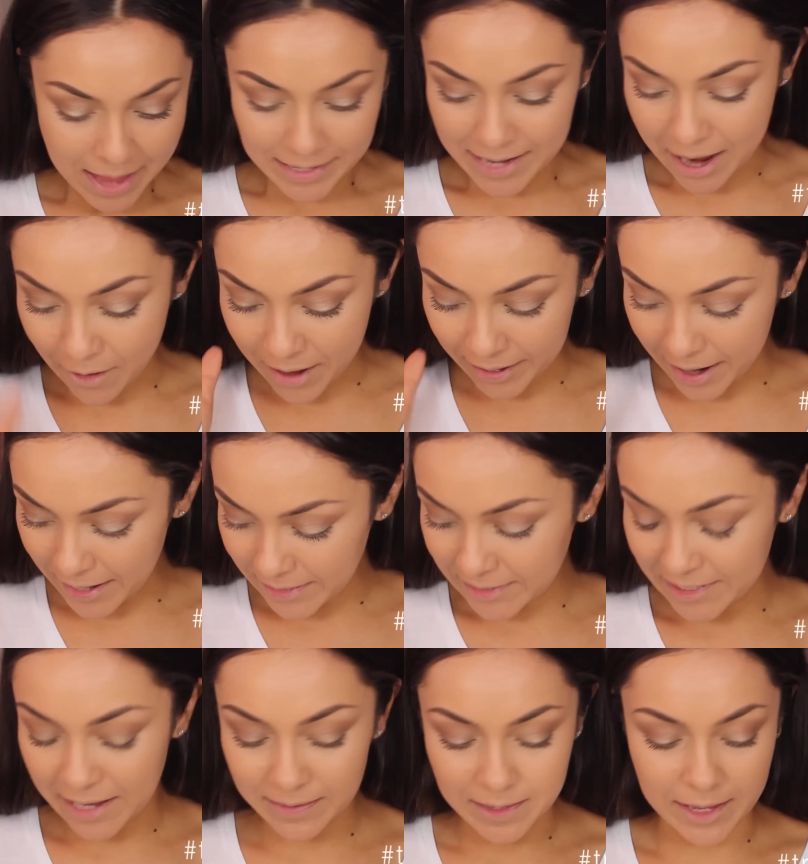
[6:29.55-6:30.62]
Now I gotta
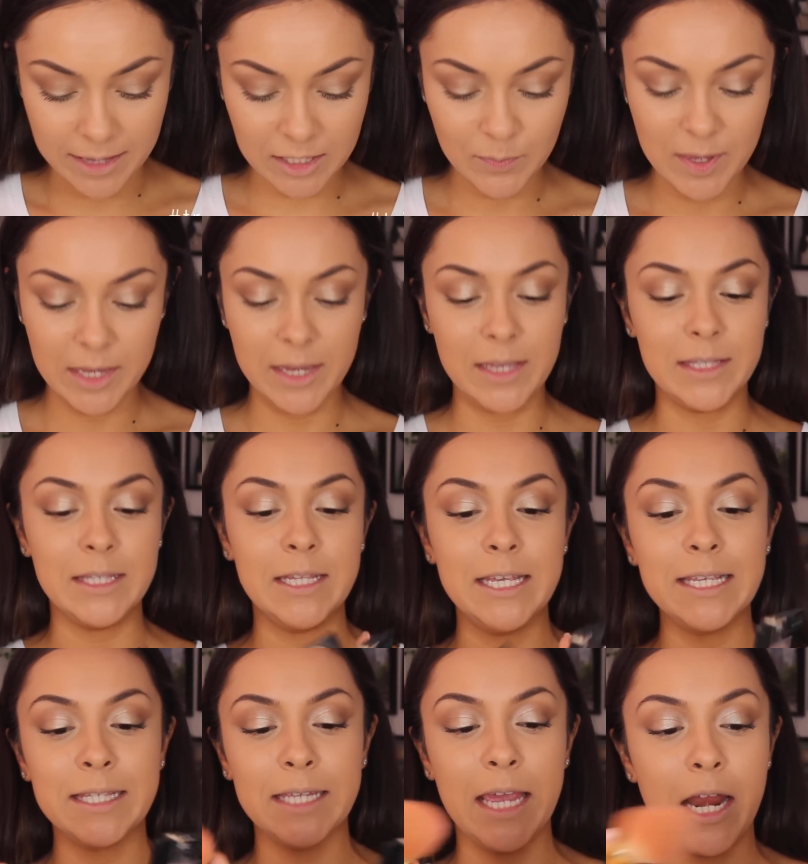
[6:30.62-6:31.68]
set this because
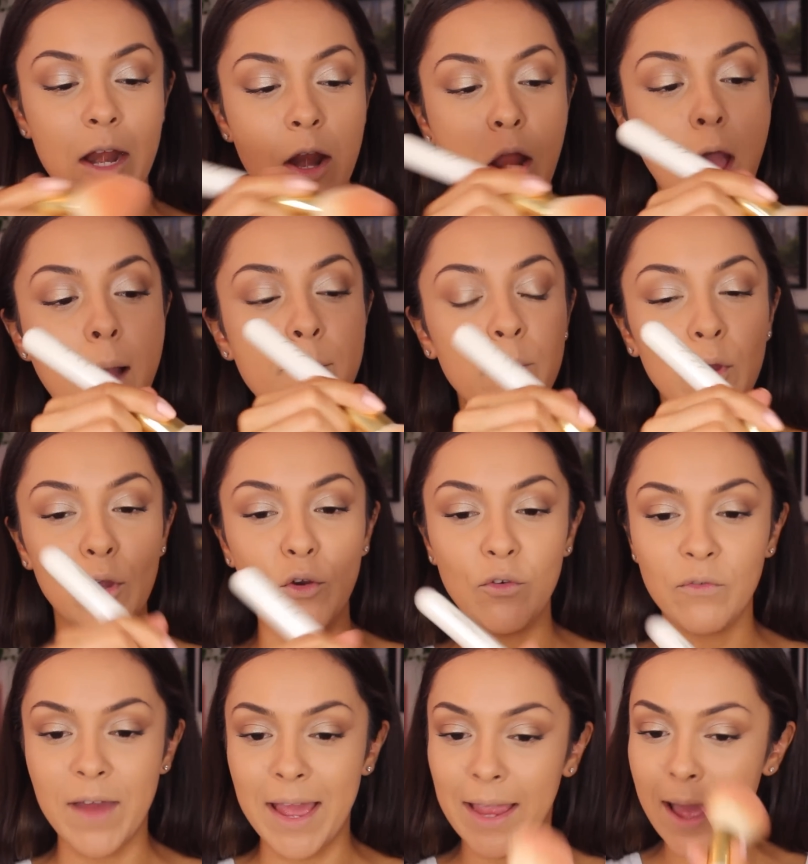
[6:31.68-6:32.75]
this cannot
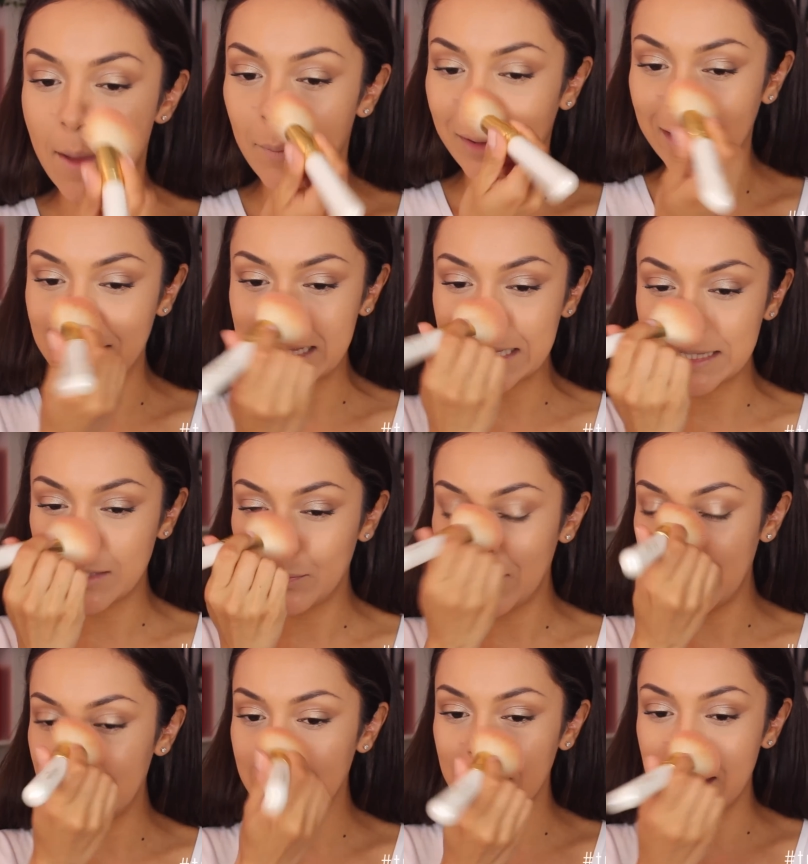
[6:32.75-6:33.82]
move. I got places to
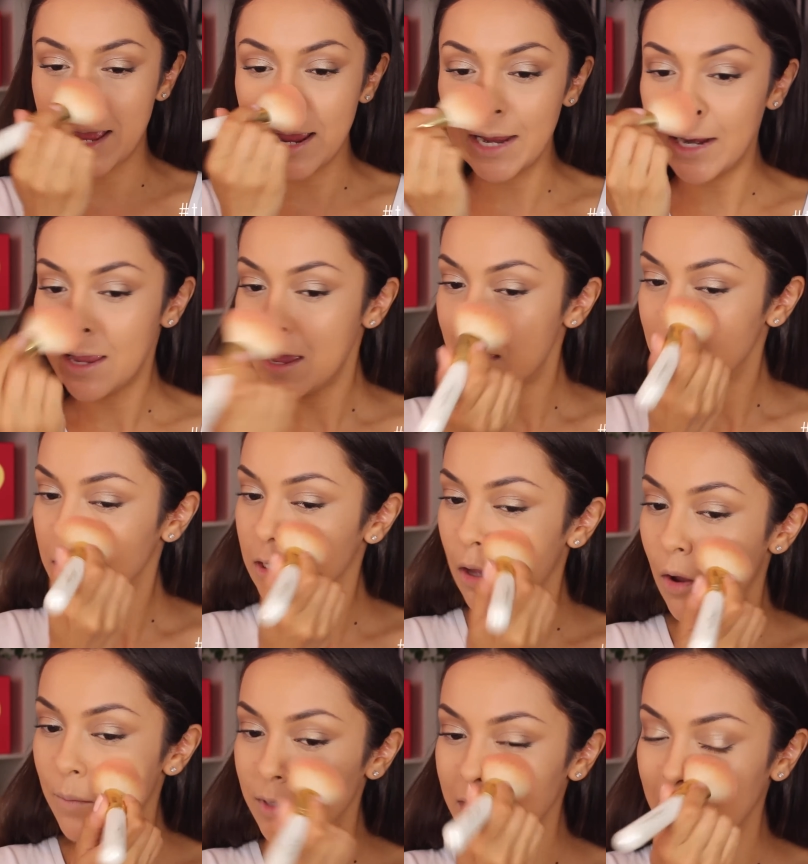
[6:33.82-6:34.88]
be tonight,
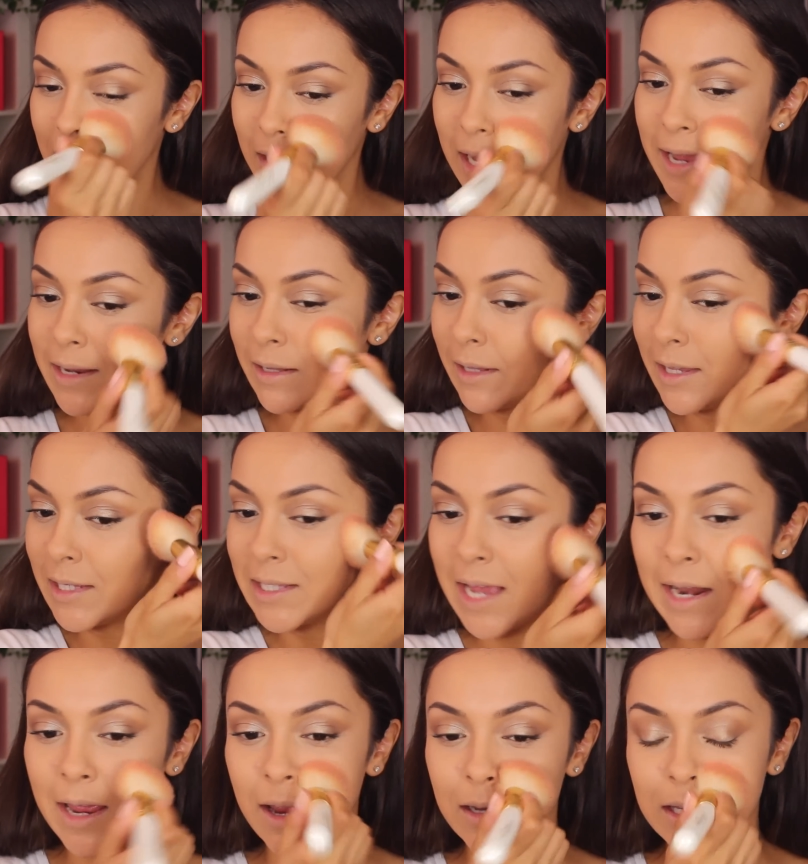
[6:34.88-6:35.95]
so I'm just gonna lightly
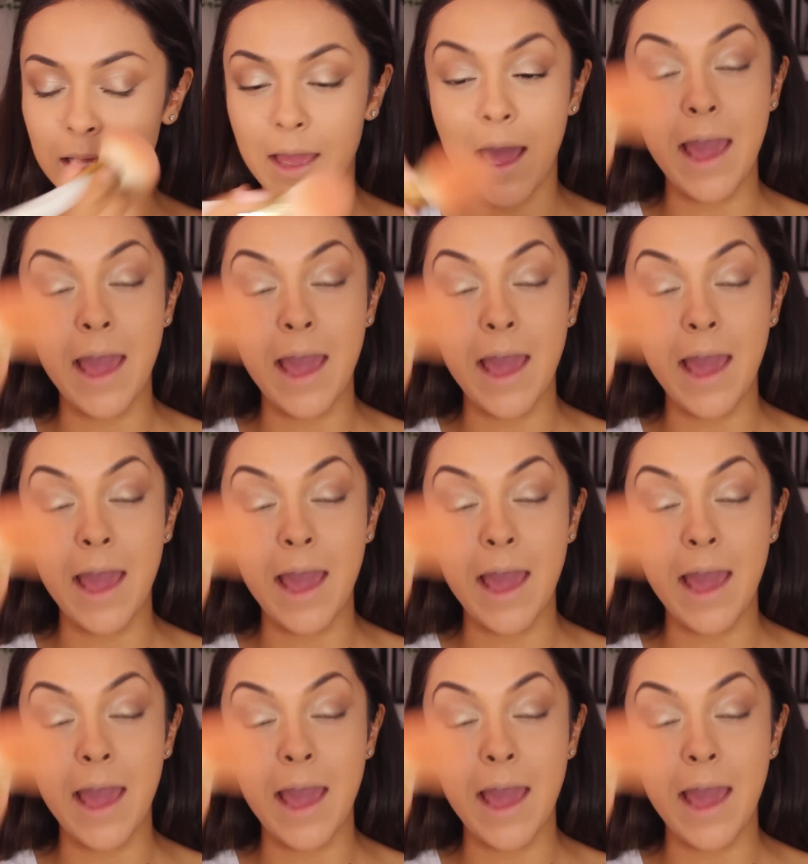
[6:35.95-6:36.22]
set it.